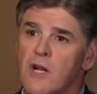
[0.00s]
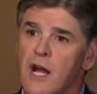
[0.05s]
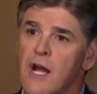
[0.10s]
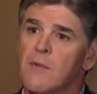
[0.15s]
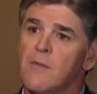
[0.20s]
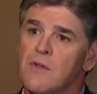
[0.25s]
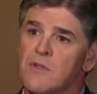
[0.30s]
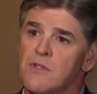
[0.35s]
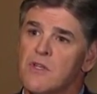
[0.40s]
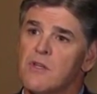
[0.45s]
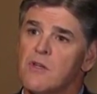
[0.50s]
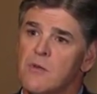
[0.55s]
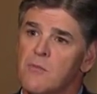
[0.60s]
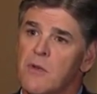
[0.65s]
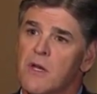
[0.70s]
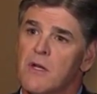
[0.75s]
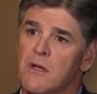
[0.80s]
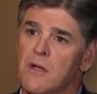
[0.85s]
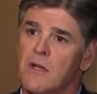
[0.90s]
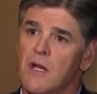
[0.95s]
comments that you
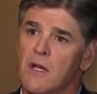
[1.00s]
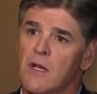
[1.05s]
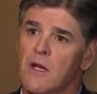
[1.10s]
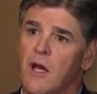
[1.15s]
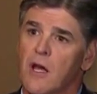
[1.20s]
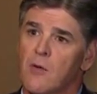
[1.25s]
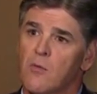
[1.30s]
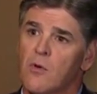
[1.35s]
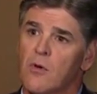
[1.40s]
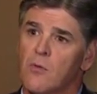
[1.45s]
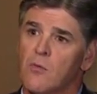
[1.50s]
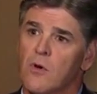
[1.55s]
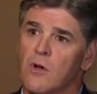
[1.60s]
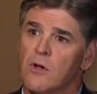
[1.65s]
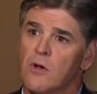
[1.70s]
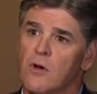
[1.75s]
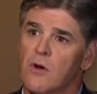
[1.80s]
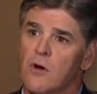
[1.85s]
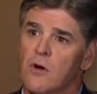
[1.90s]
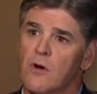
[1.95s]
made in that
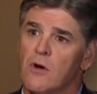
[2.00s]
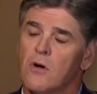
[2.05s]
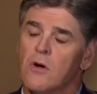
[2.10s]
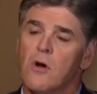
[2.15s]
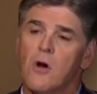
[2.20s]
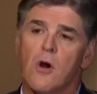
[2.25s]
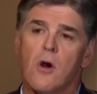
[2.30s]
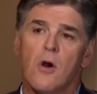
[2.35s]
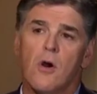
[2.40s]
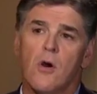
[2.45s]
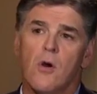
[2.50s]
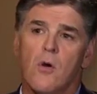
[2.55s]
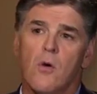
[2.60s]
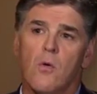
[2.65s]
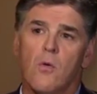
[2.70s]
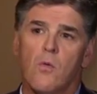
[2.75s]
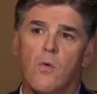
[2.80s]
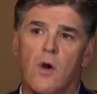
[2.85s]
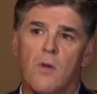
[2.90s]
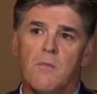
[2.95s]
911 call.
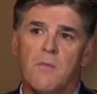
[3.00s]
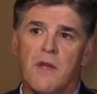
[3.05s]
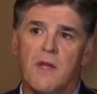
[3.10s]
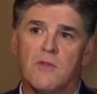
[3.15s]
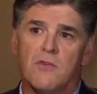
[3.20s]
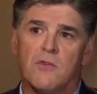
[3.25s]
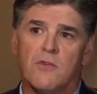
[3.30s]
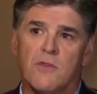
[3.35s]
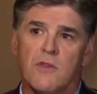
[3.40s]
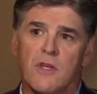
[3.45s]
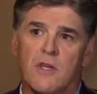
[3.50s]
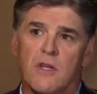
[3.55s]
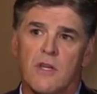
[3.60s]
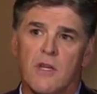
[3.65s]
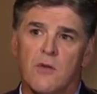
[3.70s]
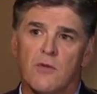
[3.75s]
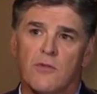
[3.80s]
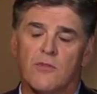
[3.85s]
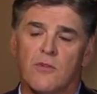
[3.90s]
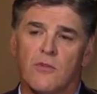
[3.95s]
What made you think
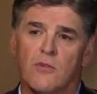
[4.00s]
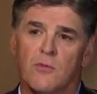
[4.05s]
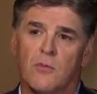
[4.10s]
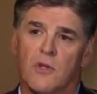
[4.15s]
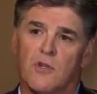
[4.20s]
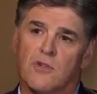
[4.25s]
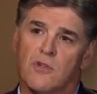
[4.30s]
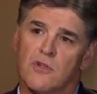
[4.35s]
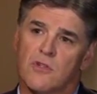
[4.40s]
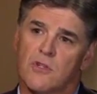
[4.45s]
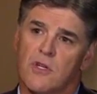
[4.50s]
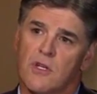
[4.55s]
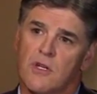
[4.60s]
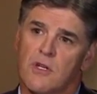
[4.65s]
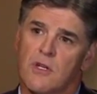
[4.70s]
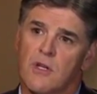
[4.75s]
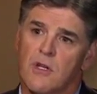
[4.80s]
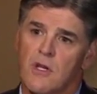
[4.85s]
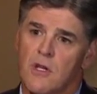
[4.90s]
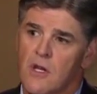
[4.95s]
he was suspicious,
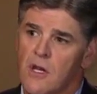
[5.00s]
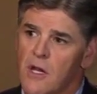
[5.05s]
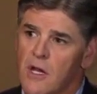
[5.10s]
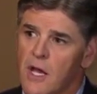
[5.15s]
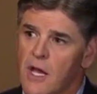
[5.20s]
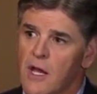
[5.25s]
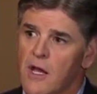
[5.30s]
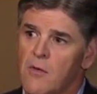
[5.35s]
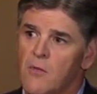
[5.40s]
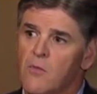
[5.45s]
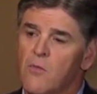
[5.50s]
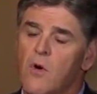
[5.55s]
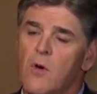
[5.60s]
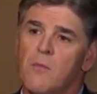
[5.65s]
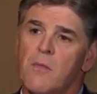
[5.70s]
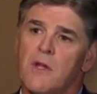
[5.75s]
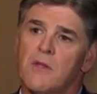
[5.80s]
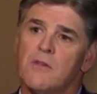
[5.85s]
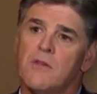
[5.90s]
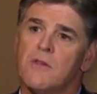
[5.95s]
and what
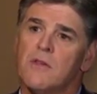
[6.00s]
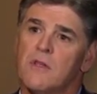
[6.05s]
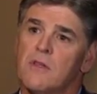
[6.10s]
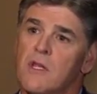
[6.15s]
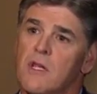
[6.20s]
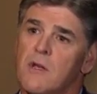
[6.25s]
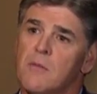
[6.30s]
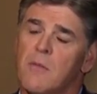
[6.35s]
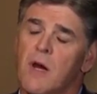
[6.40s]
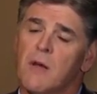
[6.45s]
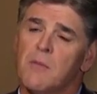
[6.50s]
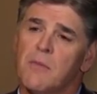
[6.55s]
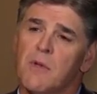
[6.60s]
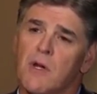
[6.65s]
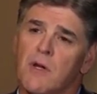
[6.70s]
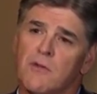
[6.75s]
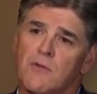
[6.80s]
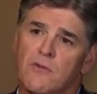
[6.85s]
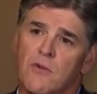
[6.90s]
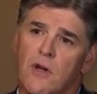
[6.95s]
made you think that he might be
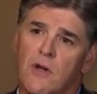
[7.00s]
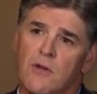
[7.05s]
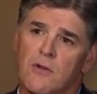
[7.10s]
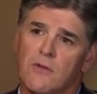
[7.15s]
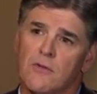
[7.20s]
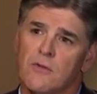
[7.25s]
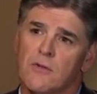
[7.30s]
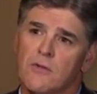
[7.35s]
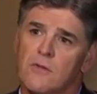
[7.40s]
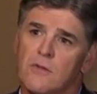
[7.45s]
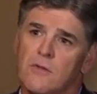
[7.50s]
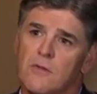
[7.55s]
on drugs?